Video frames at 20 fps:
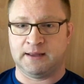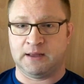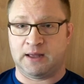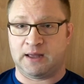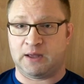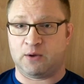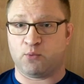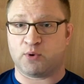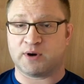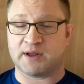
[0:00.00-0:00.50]

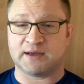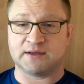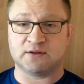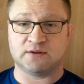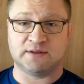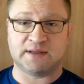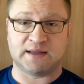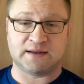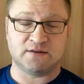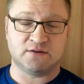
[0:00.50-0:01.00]
And what I
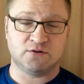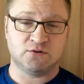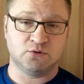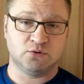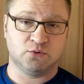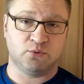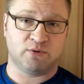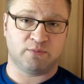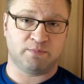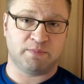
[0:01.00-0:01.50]
then
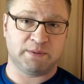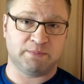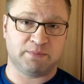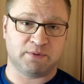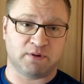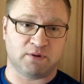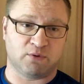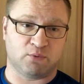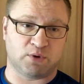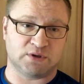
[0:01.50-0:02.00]
do with
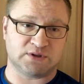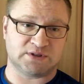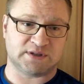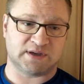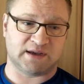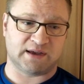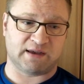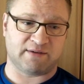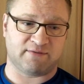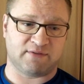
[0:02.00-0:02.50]
people once
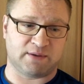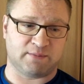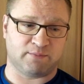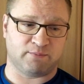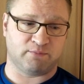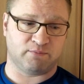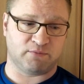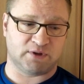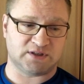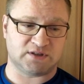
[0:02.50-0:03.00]
I have
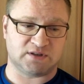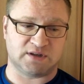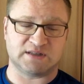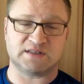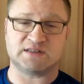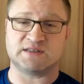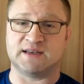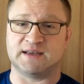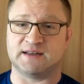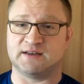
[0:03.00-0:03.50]
them,
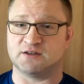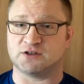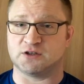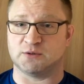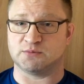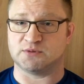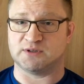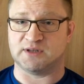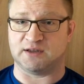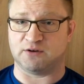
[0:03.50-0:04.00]
let's take the
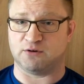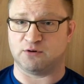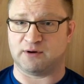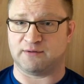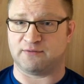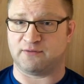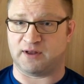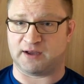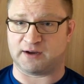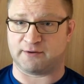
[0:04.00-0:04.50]
assumption that you
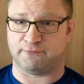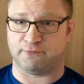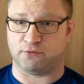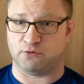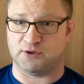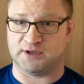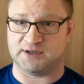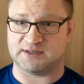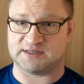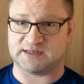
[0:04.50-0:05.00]
have like a
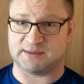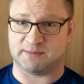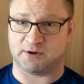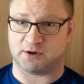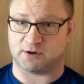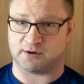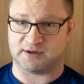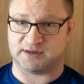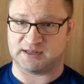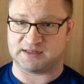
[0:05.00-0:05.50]
full day
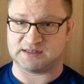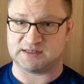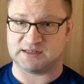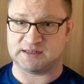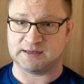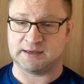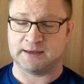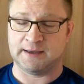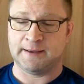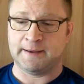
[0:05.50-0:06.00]
seminar and that's
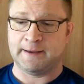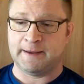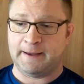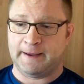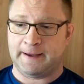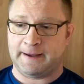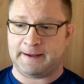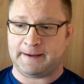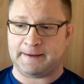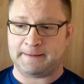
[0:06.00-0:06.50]
it.
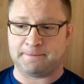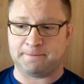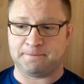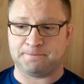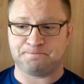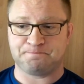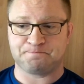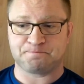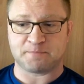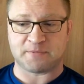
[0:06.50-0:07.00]

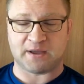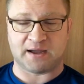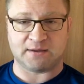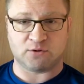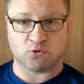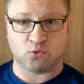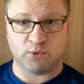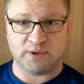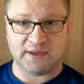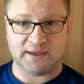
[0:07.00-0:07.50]
I
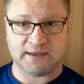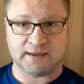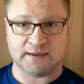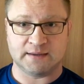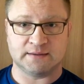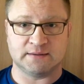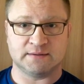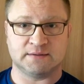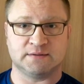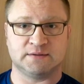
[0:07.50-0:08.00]
tweak
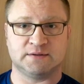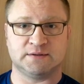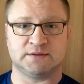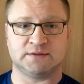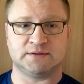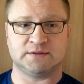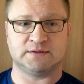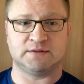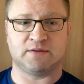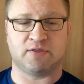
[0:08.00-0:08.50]

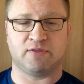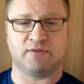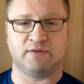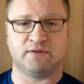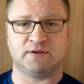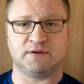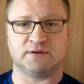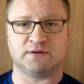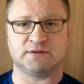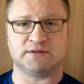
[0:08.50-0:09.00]

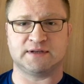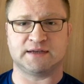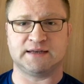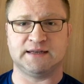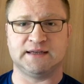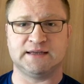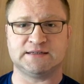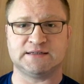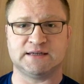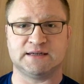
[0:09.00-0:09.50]
the
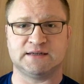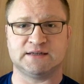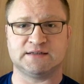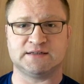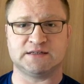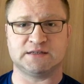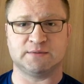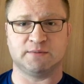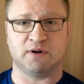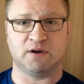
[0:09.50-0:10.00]
techniques and the
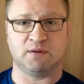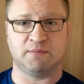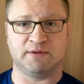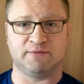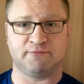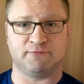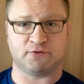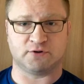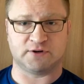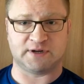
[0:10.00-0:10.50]
system a little bit
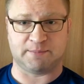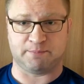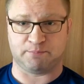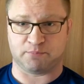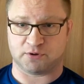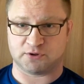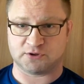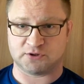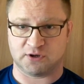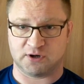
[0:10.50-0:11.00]
for them
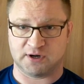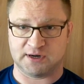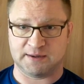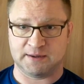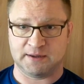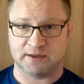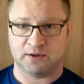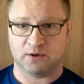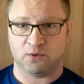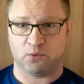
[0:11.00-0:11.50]
personally,
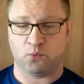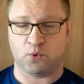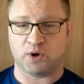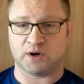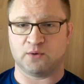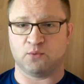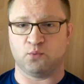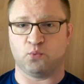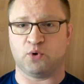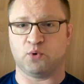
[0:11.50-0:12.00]

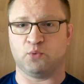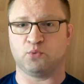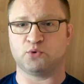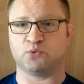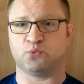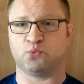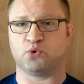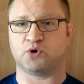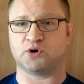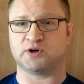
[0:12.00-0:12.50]
what
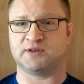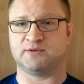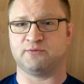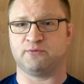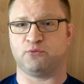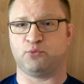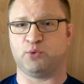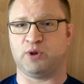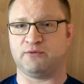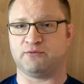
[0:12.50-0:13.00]
would work
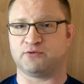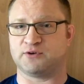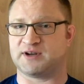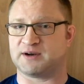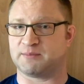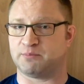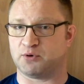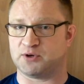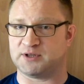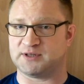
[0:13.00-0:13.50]
well for
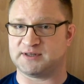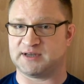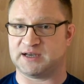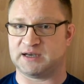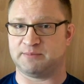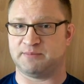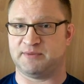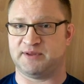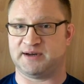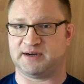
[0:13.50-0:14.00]
their body
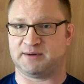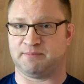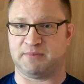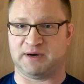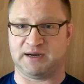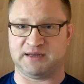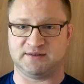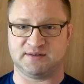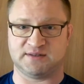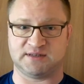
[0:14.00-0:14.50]
type, their
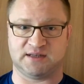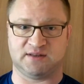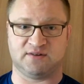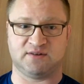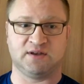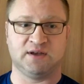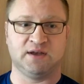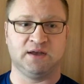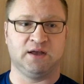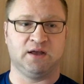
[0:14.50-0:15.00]

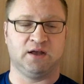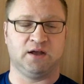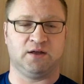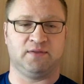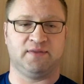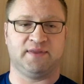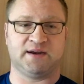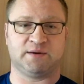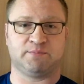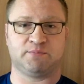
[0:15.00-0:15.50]
mindset, their